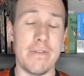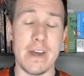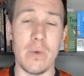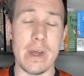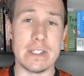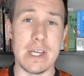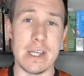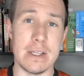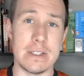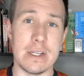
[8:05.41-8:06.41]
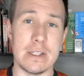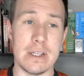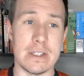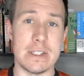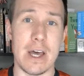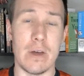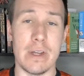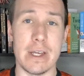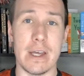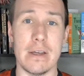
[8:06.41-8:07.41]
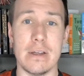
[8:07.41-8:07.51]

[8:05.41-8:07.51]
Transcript: find a way to say this that doesn't sound like